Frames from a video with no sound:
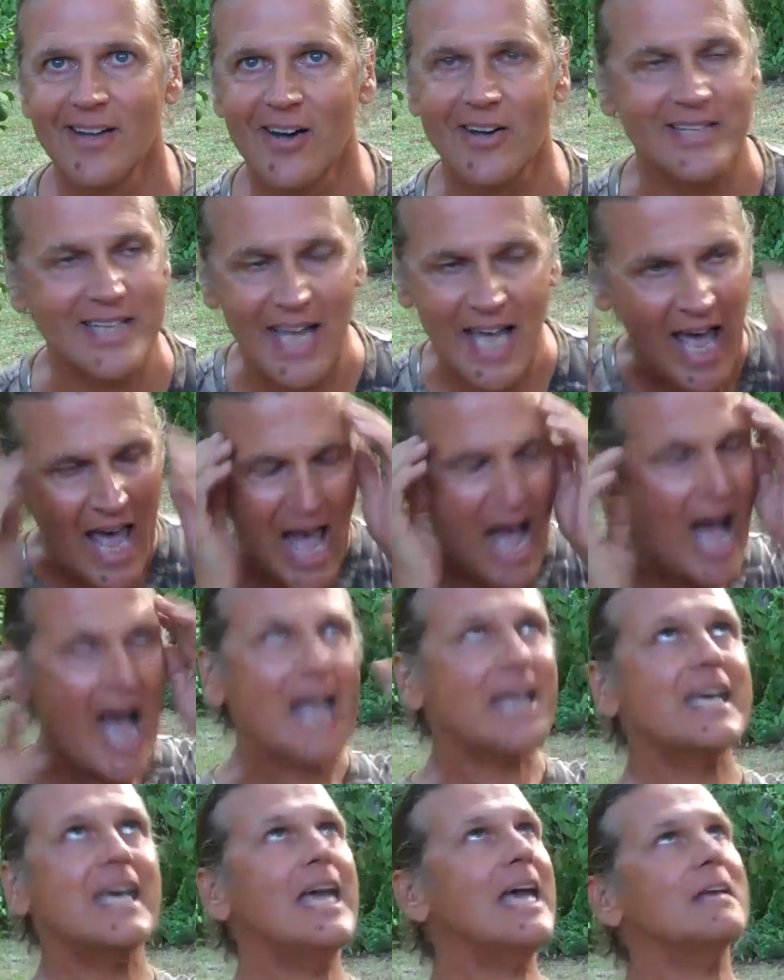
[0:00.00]
okay?
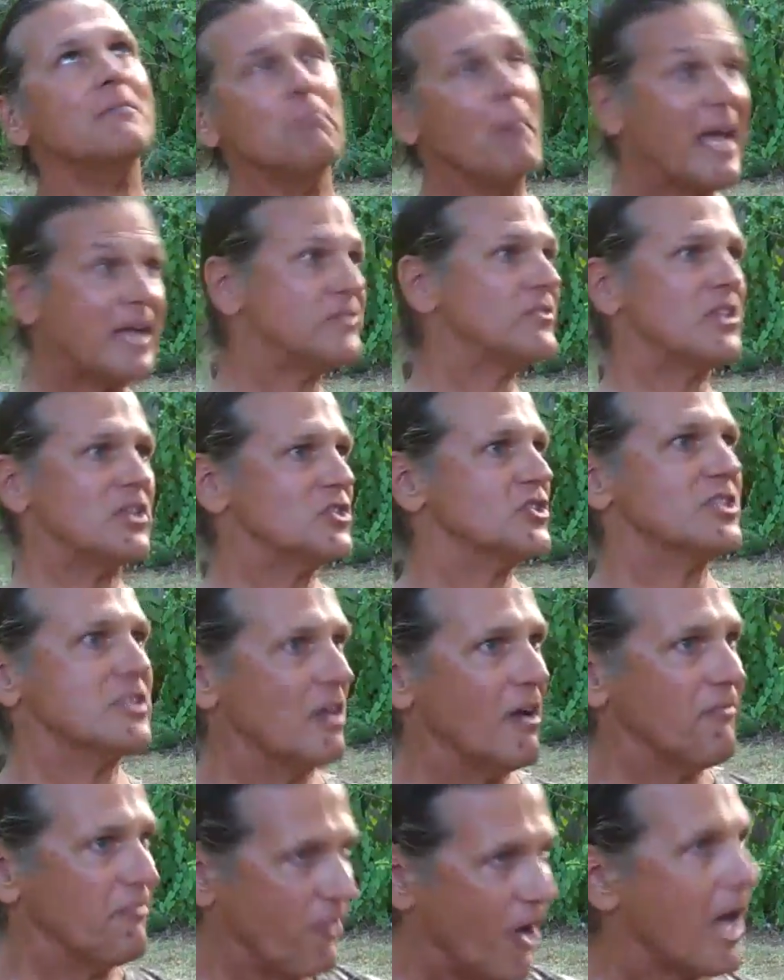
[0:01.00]
I can't make this
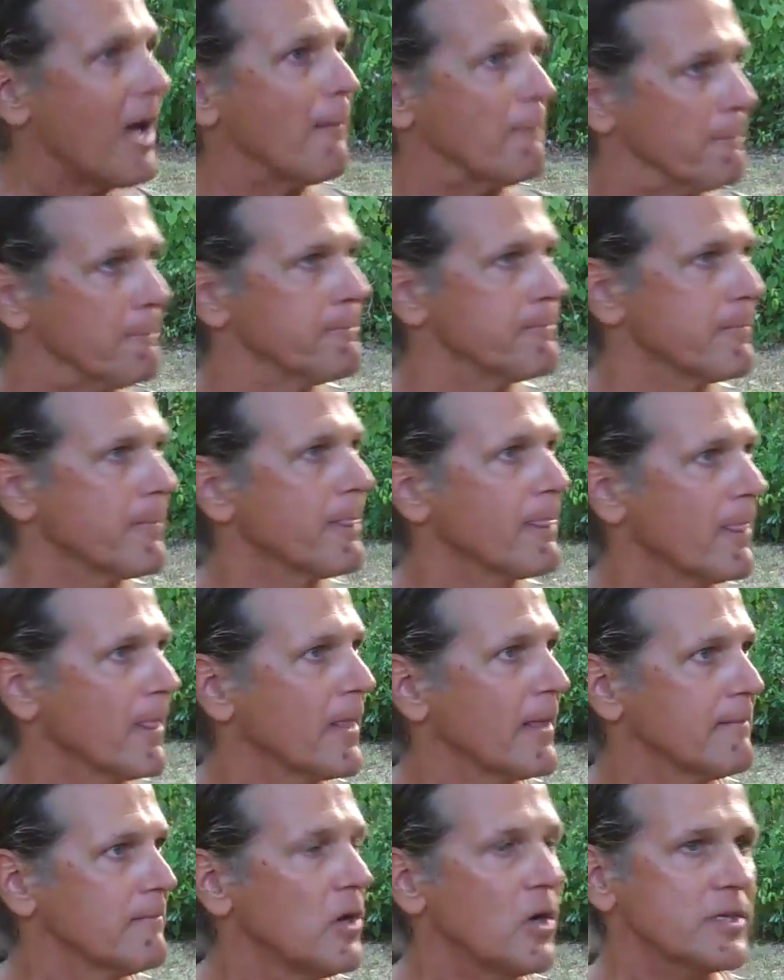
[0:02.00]
stuff up,
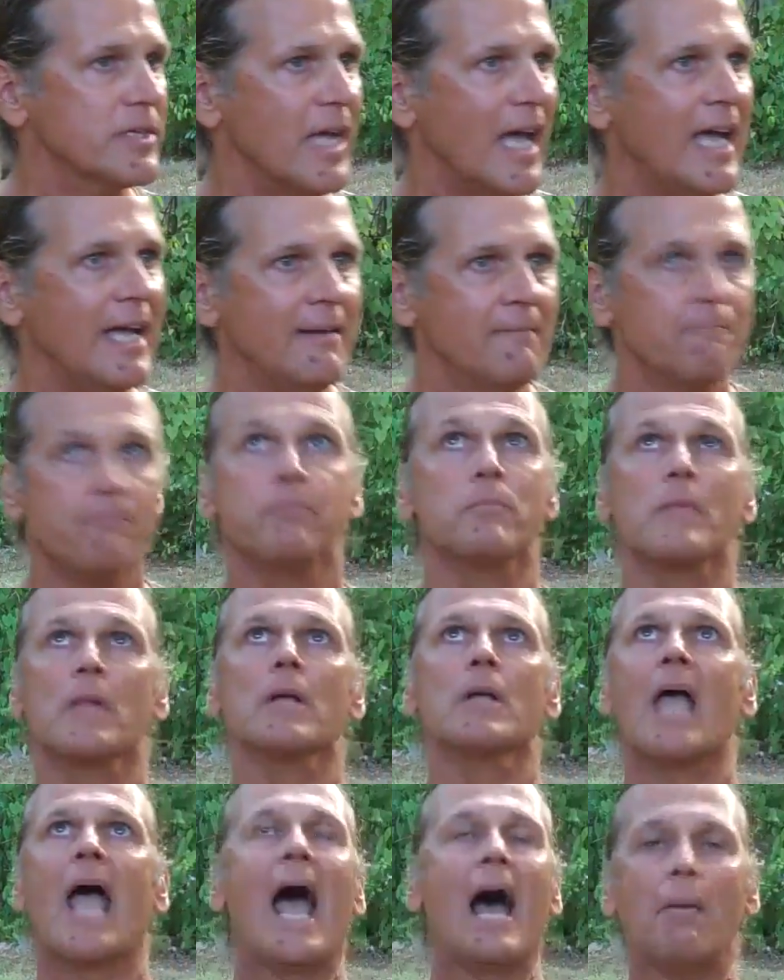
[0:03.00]
okay?
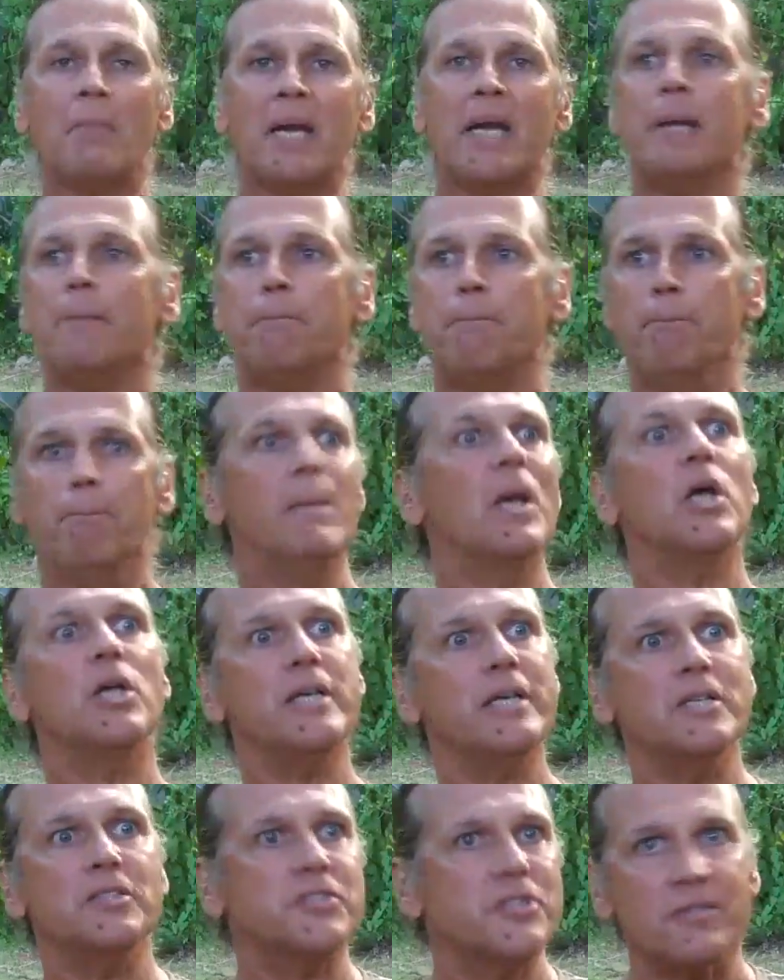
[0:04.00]
How many
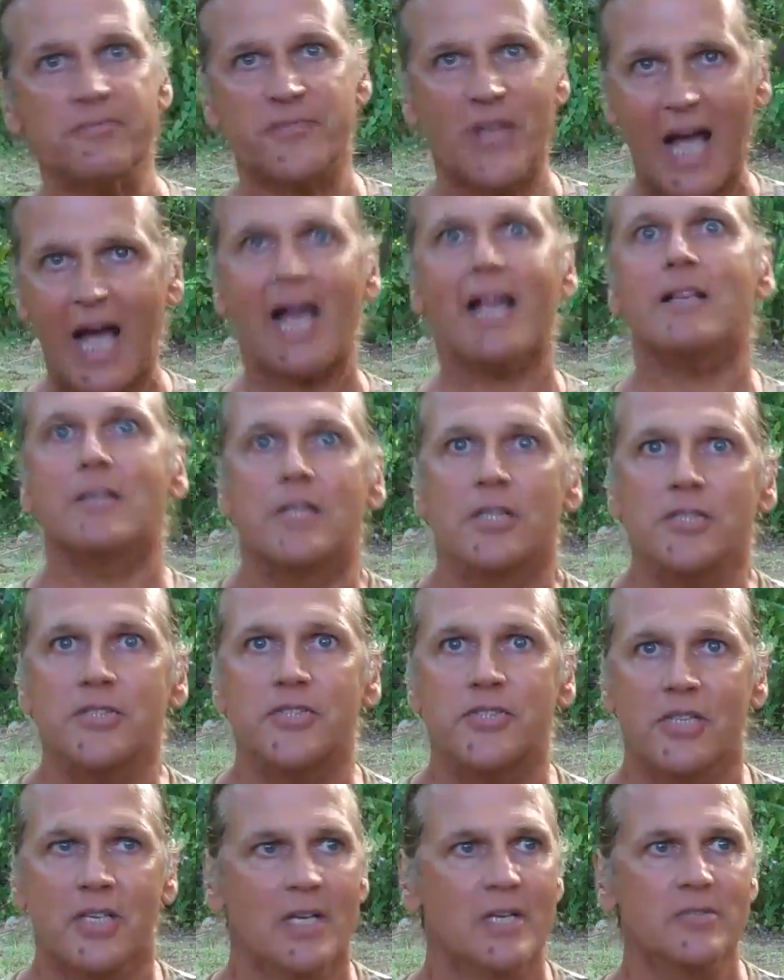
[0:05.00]
millions of
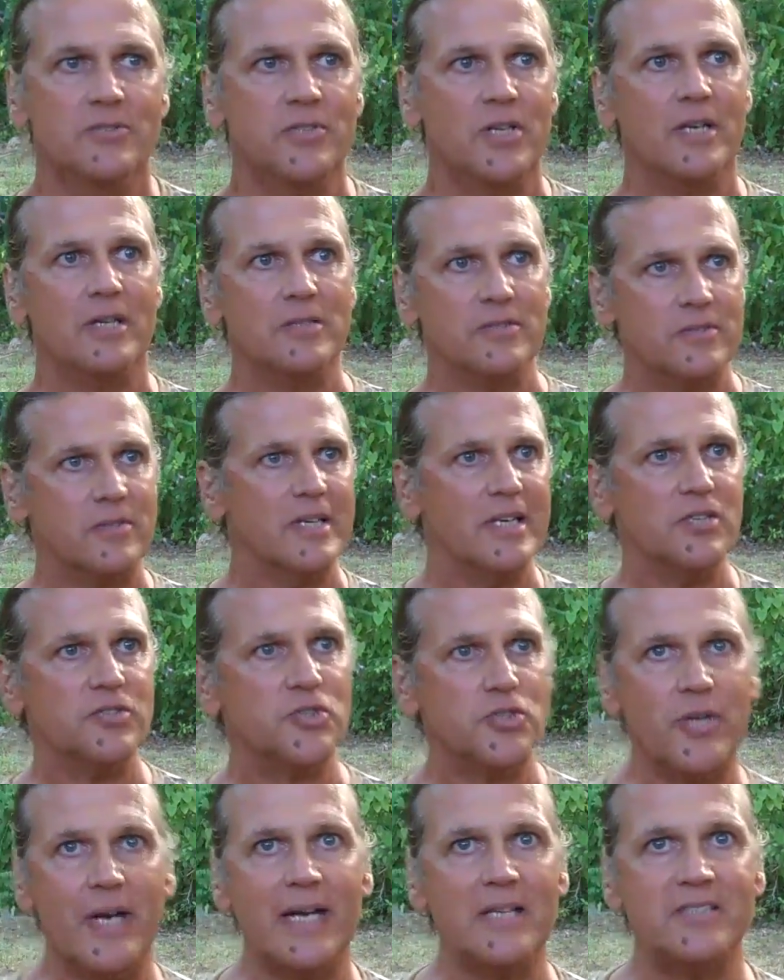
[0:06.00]
dollars is
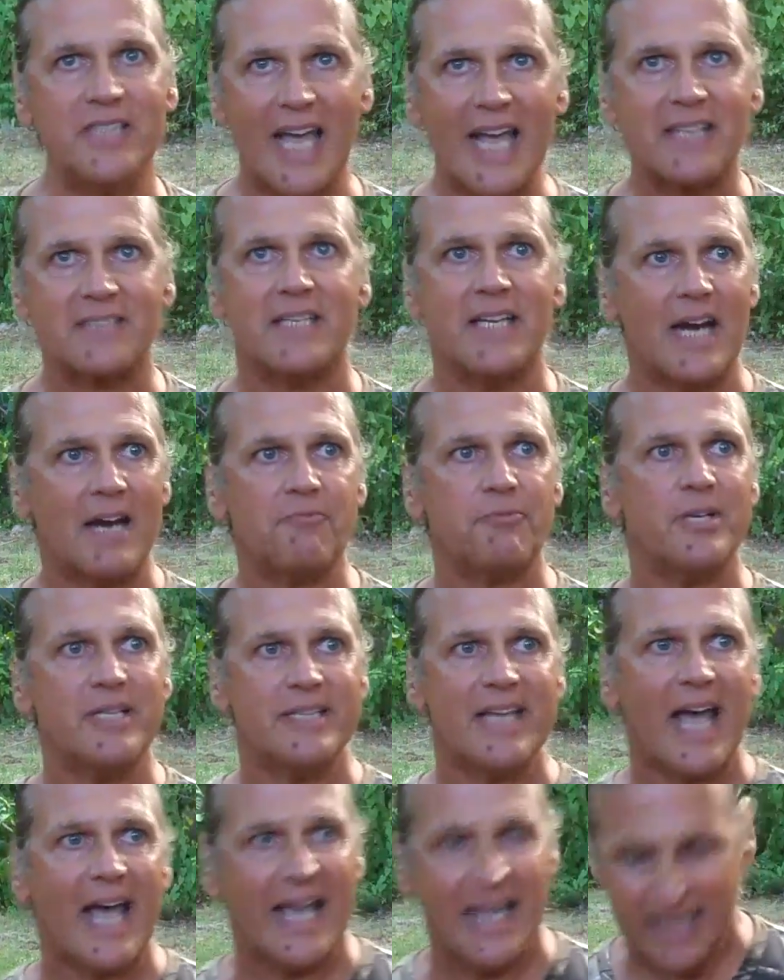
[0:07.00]
transacted every
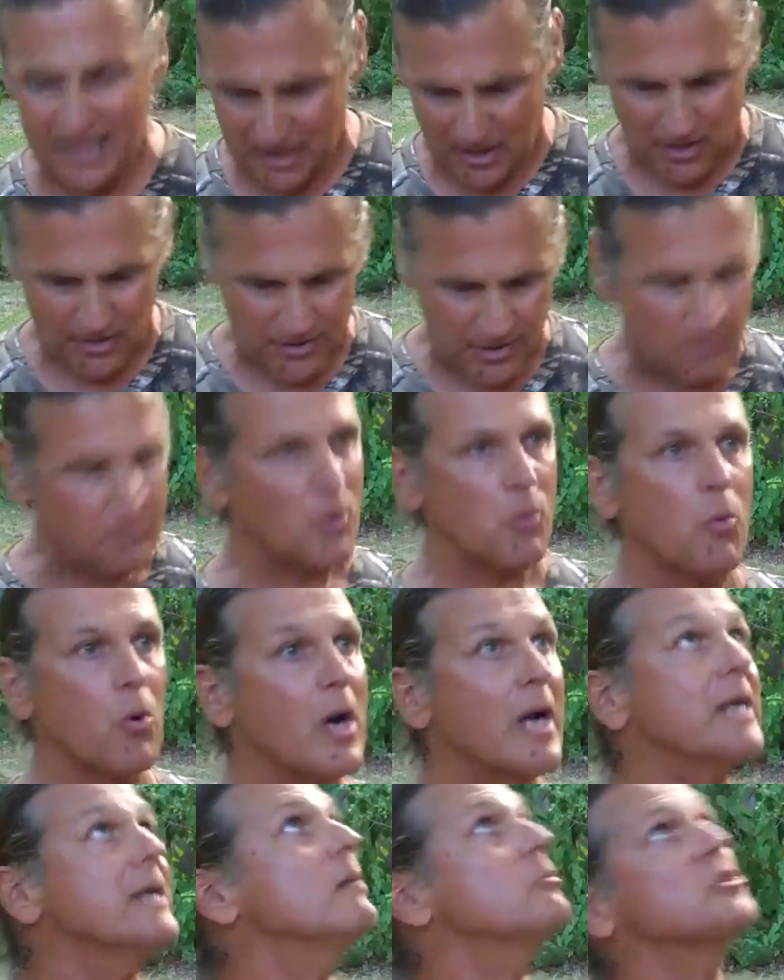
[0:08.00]
day? Number
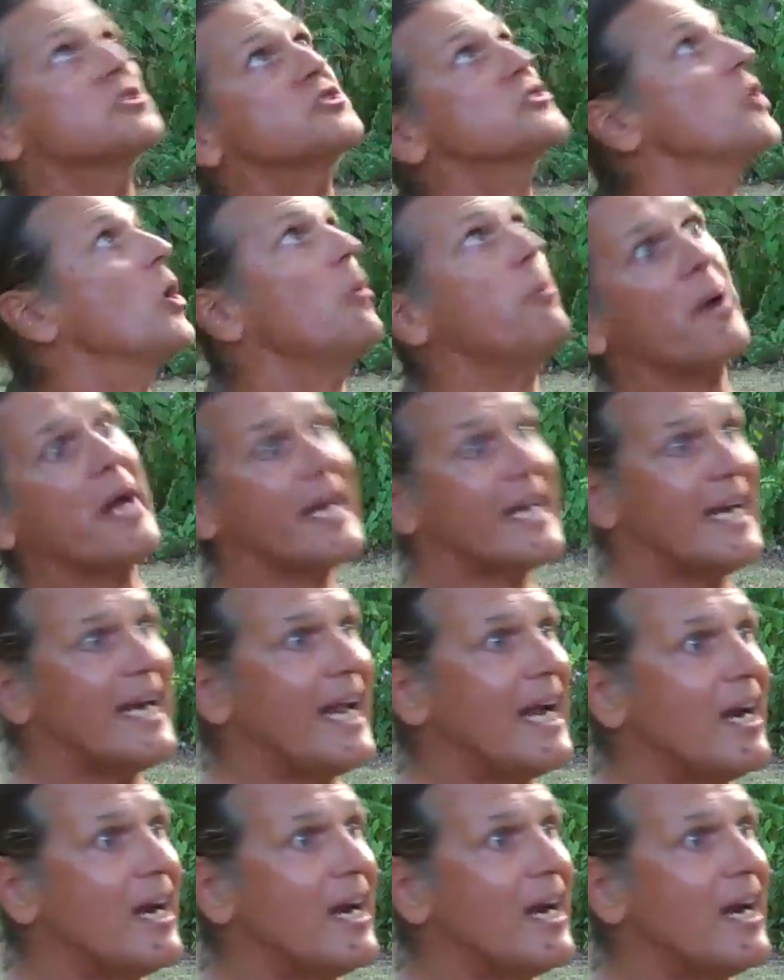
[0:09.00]
one, there was nobody